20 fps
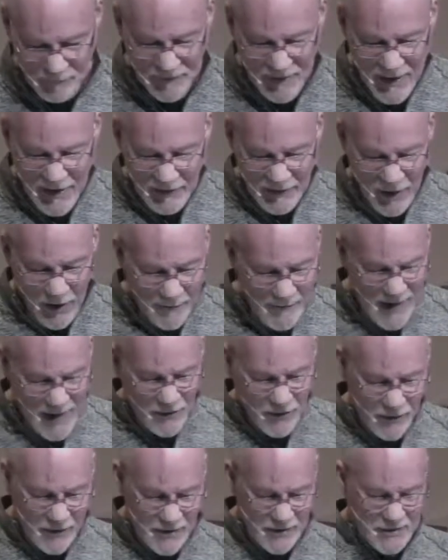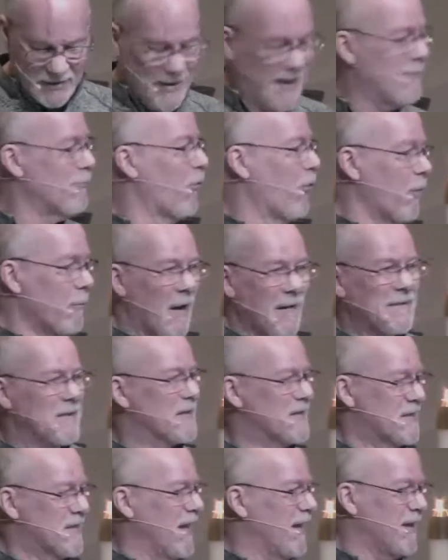Now, I'm not going to say more about the
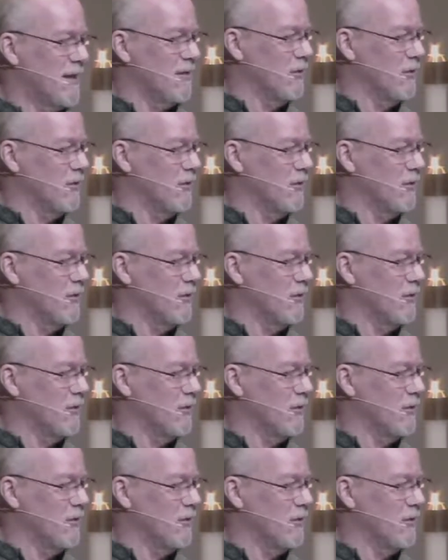secular